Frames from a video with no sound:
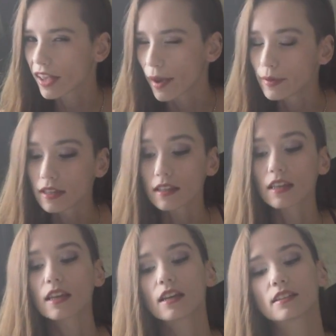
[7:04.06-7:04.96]

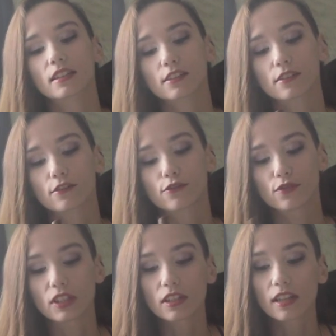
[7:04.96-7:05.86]
chemically. It doesn't
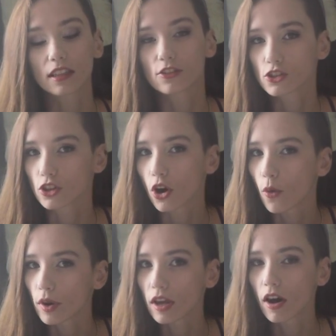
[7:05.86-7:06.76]
feel like there's a
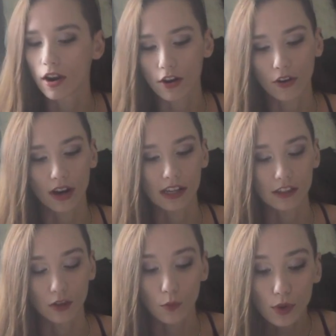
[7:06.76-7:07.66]
coating on it or
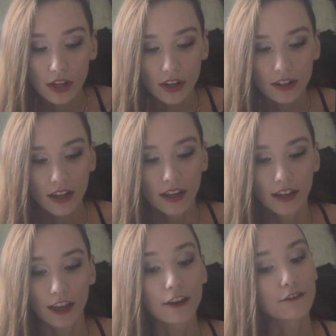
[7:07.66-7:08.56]
anything weird.
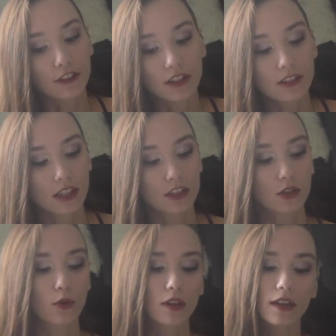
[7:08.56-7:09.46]
It feels like a
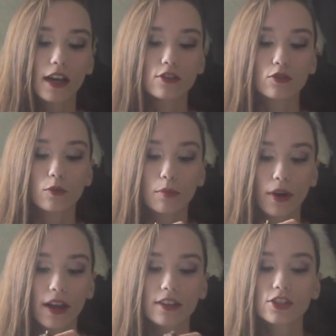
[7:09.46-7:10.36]
totally natural
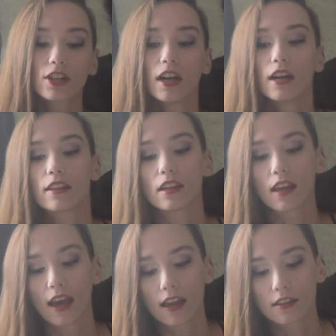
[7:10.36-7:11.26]
branch.
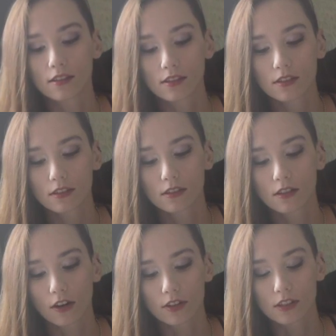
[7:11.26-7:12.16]
The ends
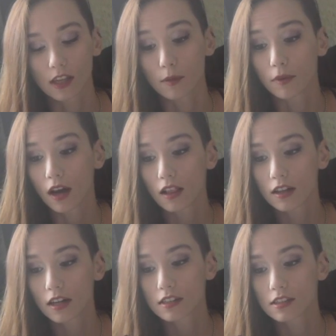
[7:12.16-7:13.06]
are the same
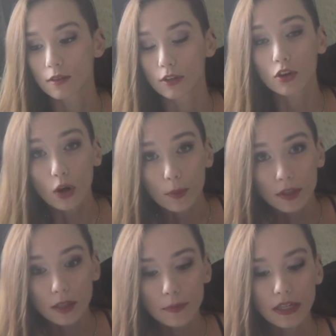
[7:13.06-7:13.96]
color as they would
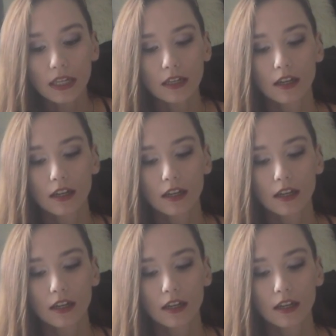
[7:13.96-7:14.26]
normally be,